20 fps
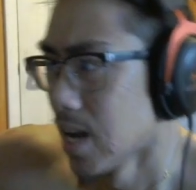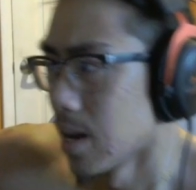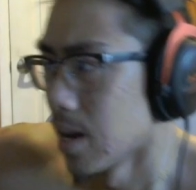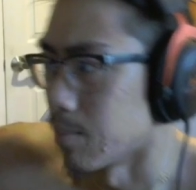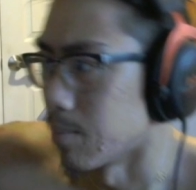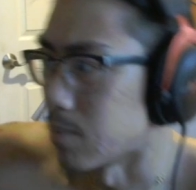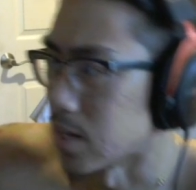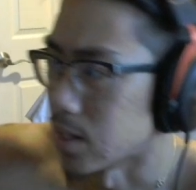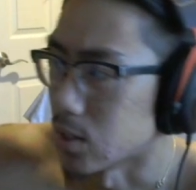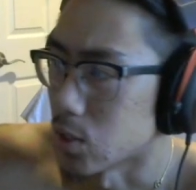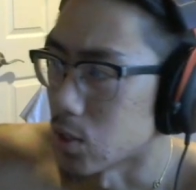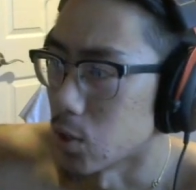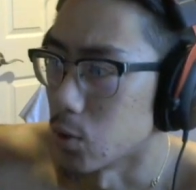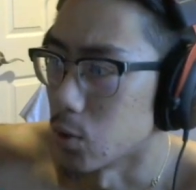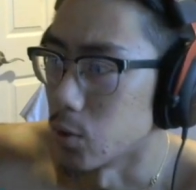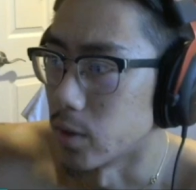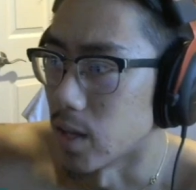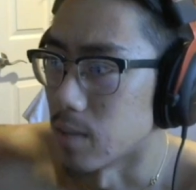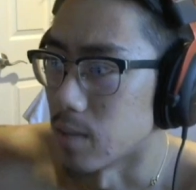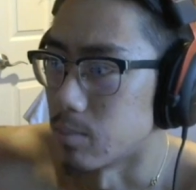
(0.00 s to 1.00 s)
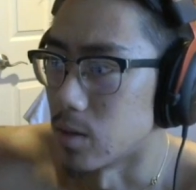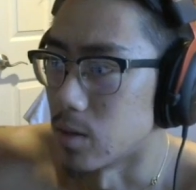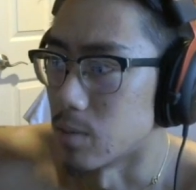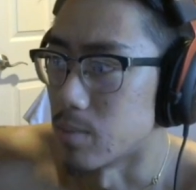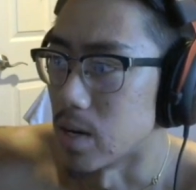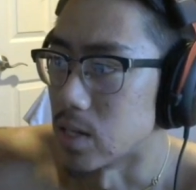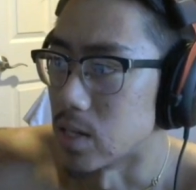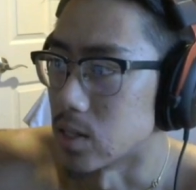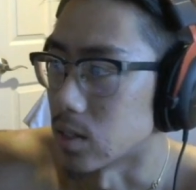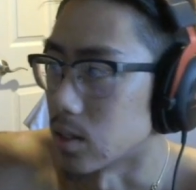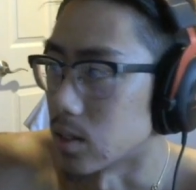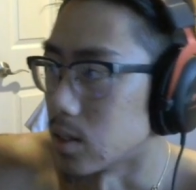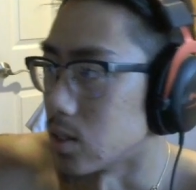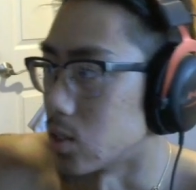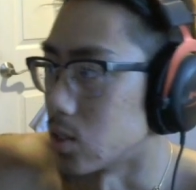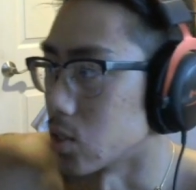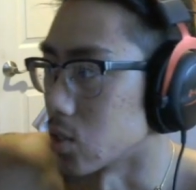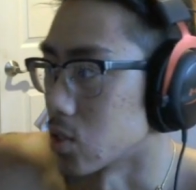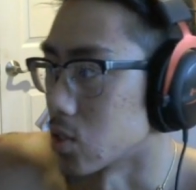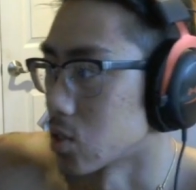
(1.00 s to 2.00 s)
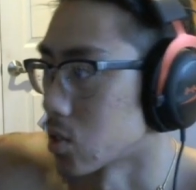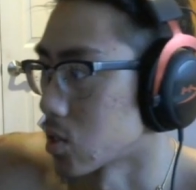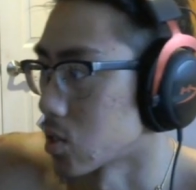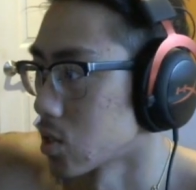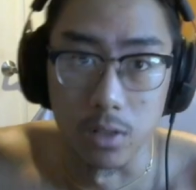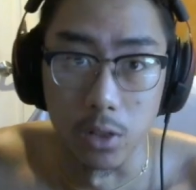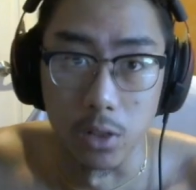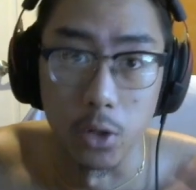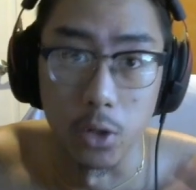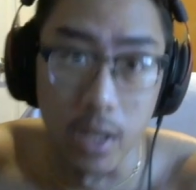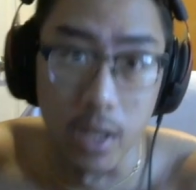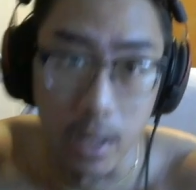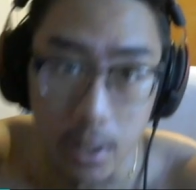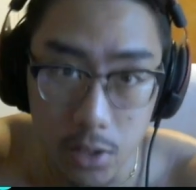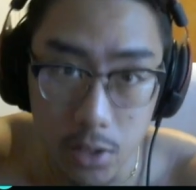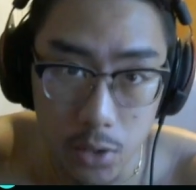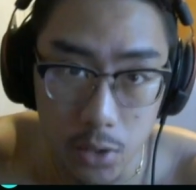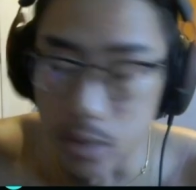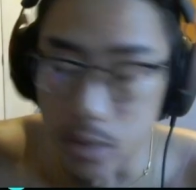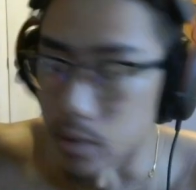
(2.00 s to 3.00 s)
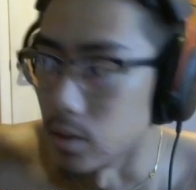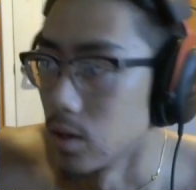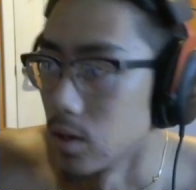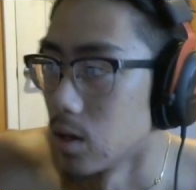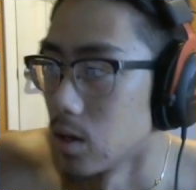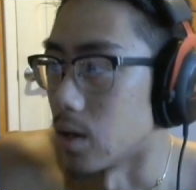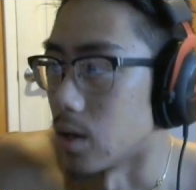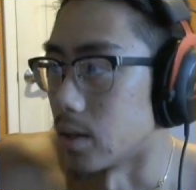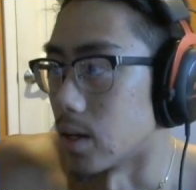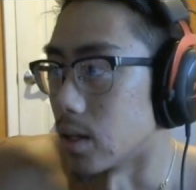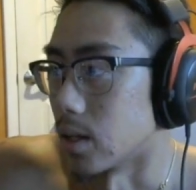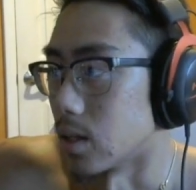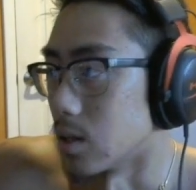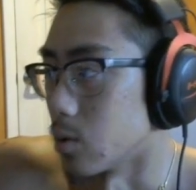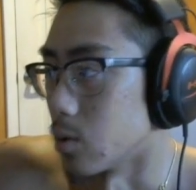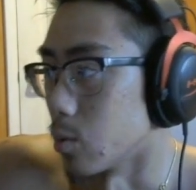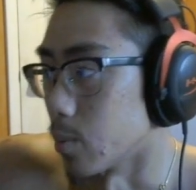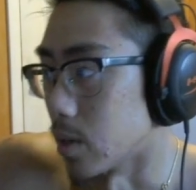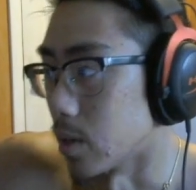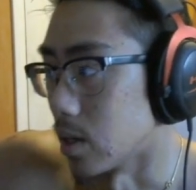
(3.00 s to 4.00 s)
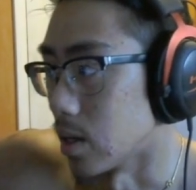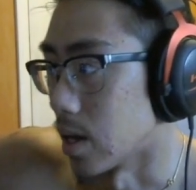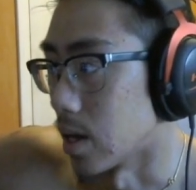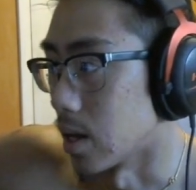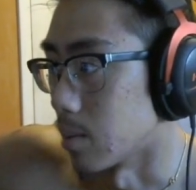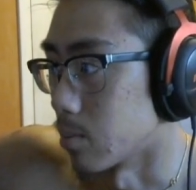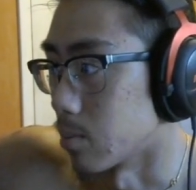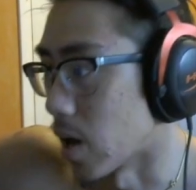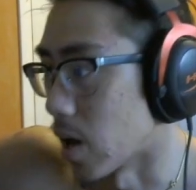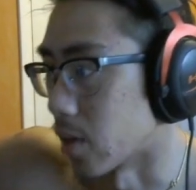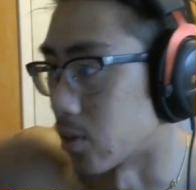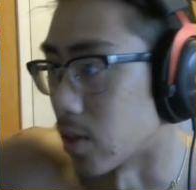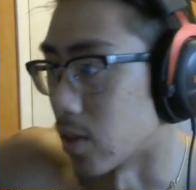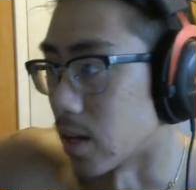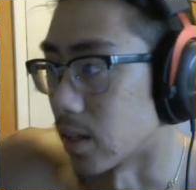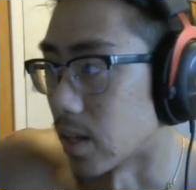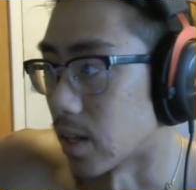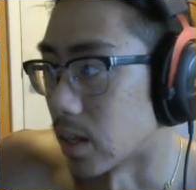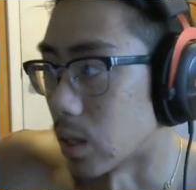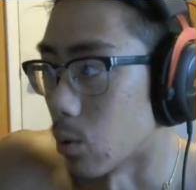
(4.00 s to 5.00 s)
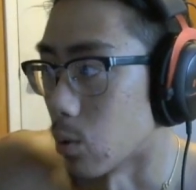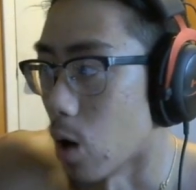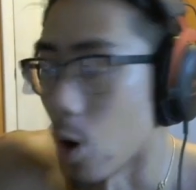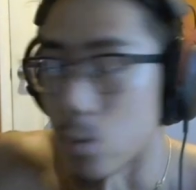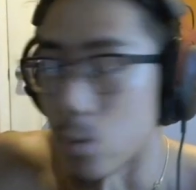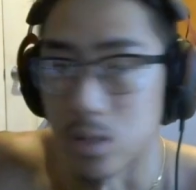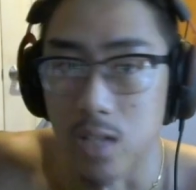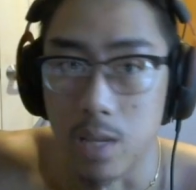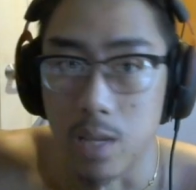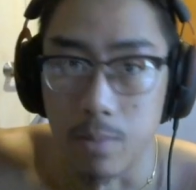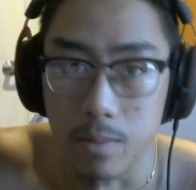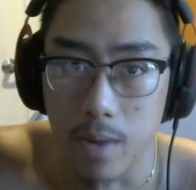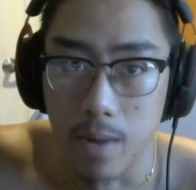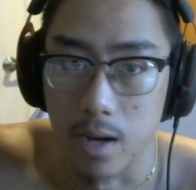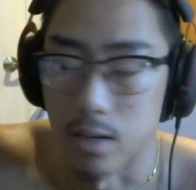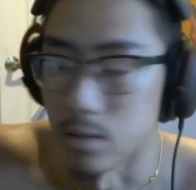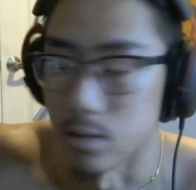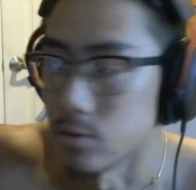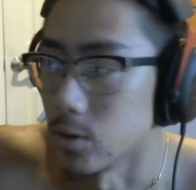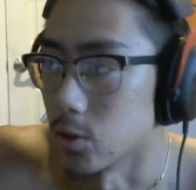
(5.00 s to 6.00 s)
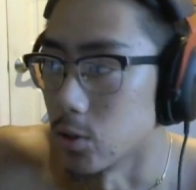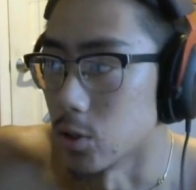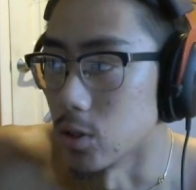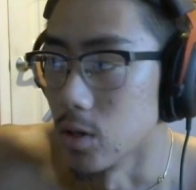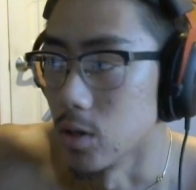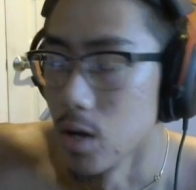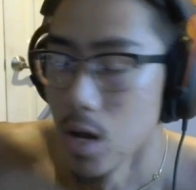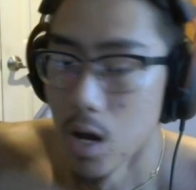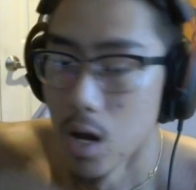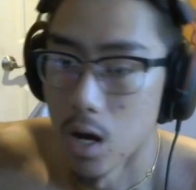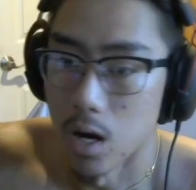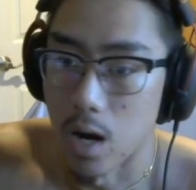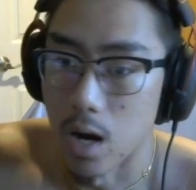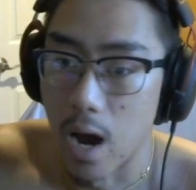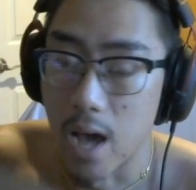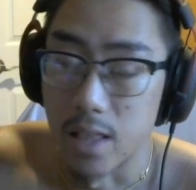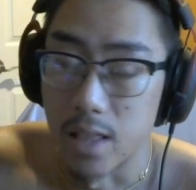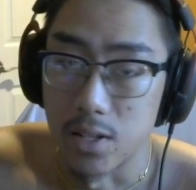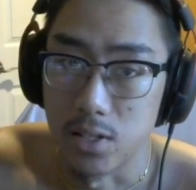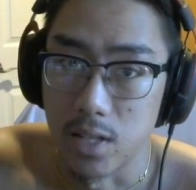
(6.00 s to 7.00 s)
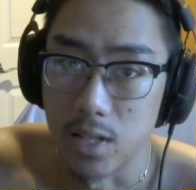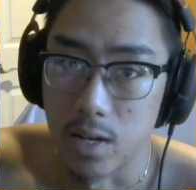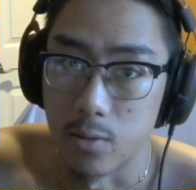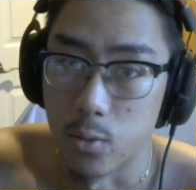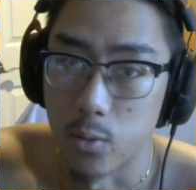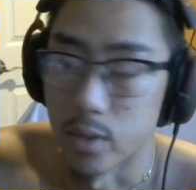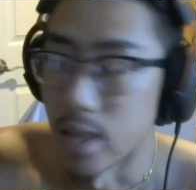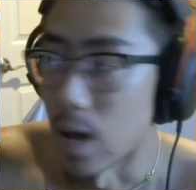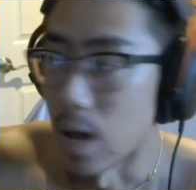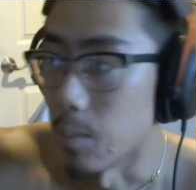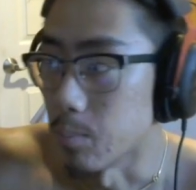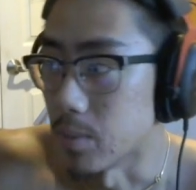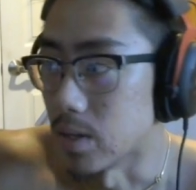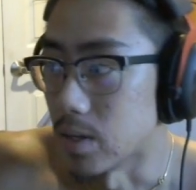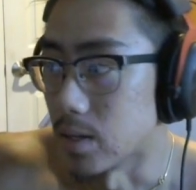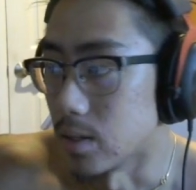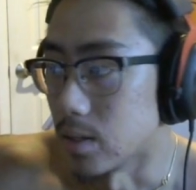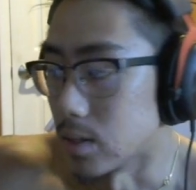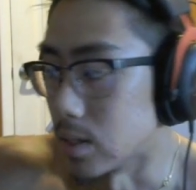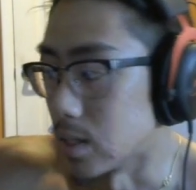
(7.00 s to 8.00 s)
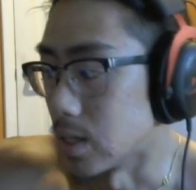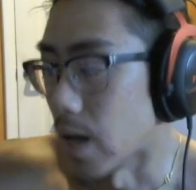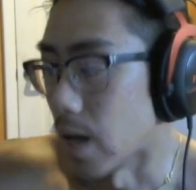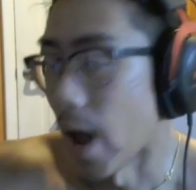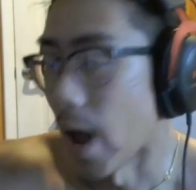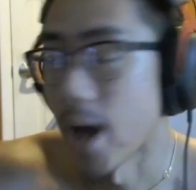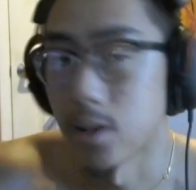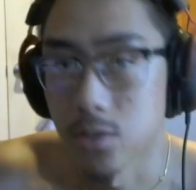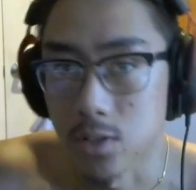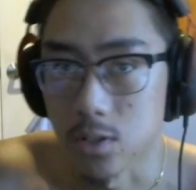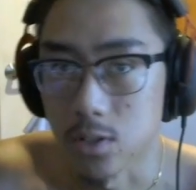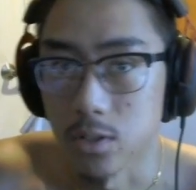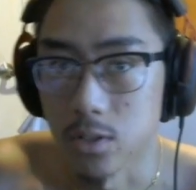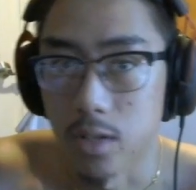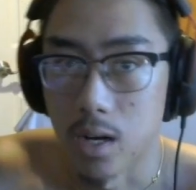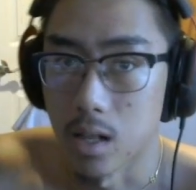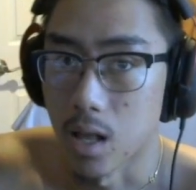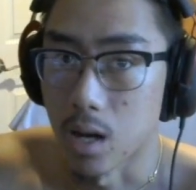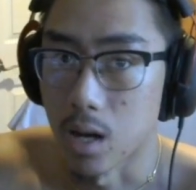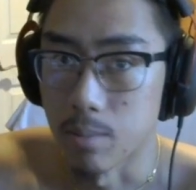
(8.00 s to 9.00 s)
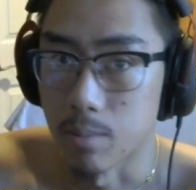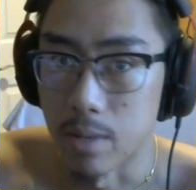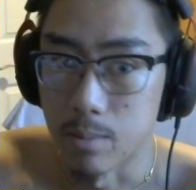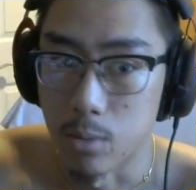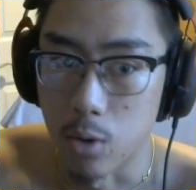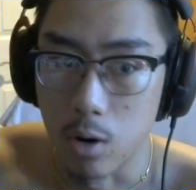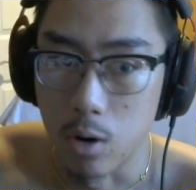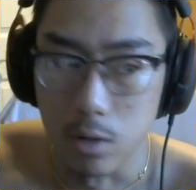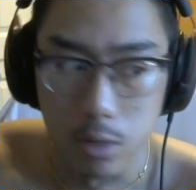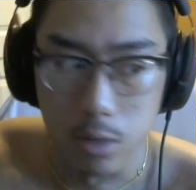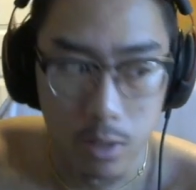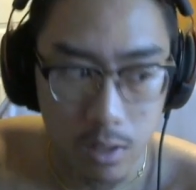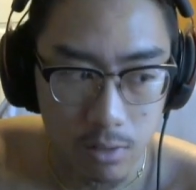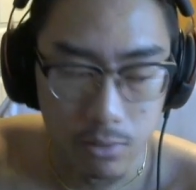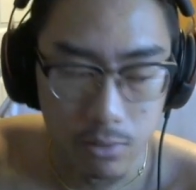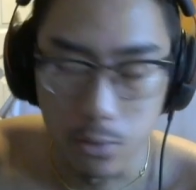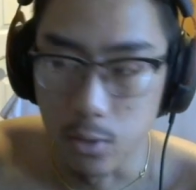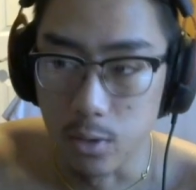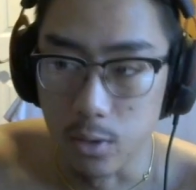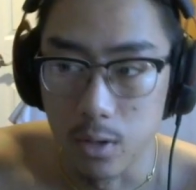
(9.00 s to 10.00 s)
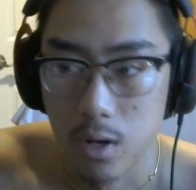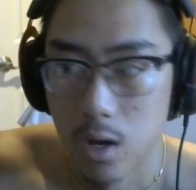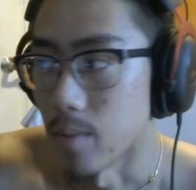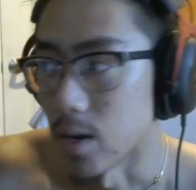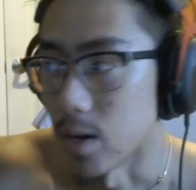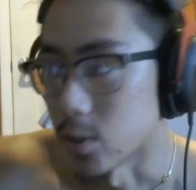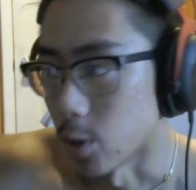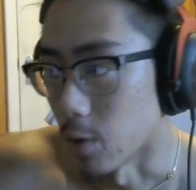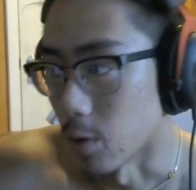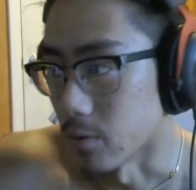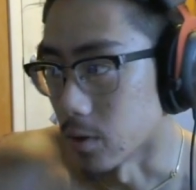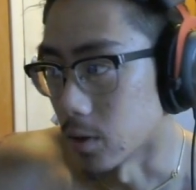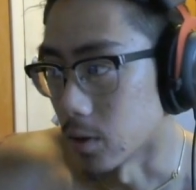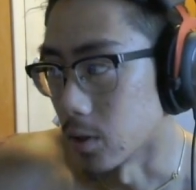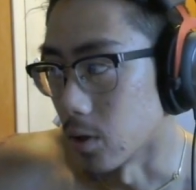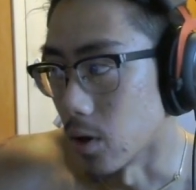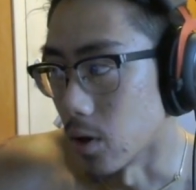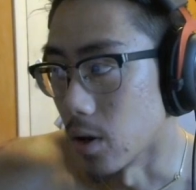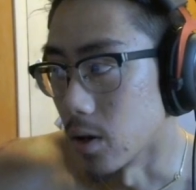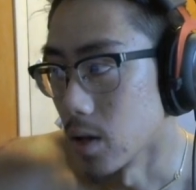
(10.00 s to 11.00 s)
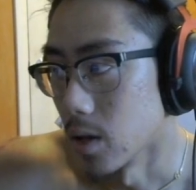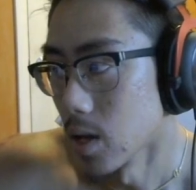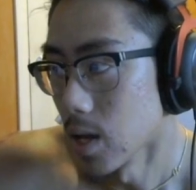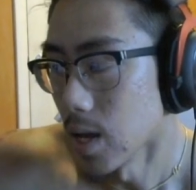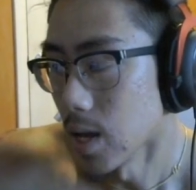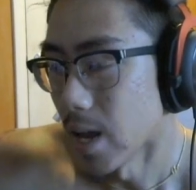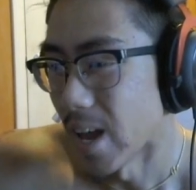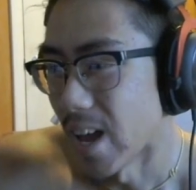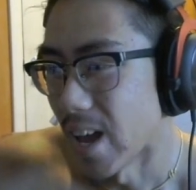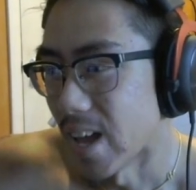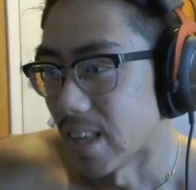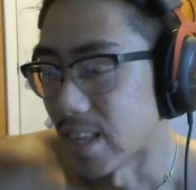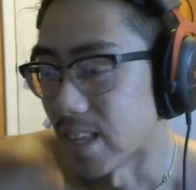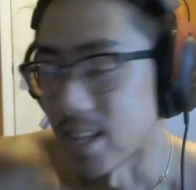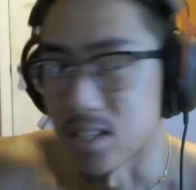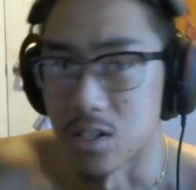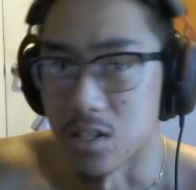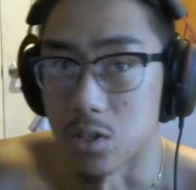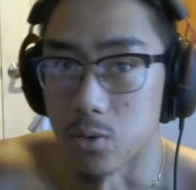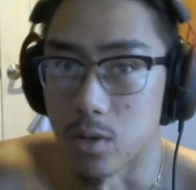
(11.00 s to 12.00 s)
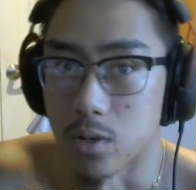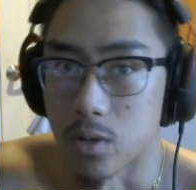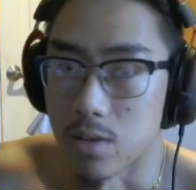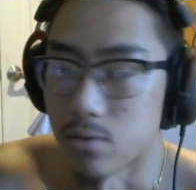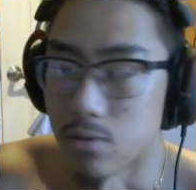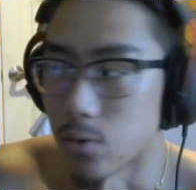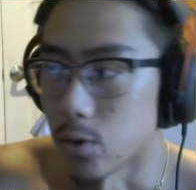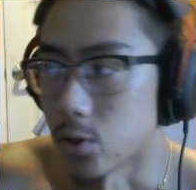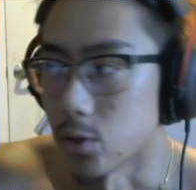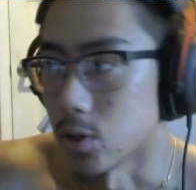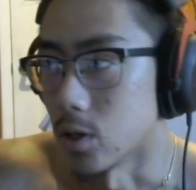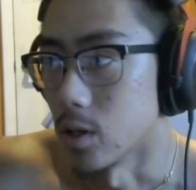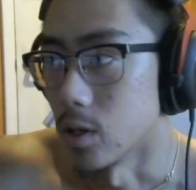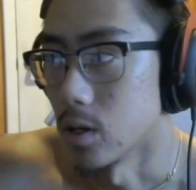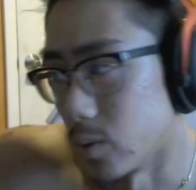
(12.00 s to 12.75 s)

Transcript: being told that they're basically just looking into it and that it will be a thing that they will always keep in mind in the future, I understand would not be the answer that a lot of people are looking for, myself included, and that's just really unfortunate.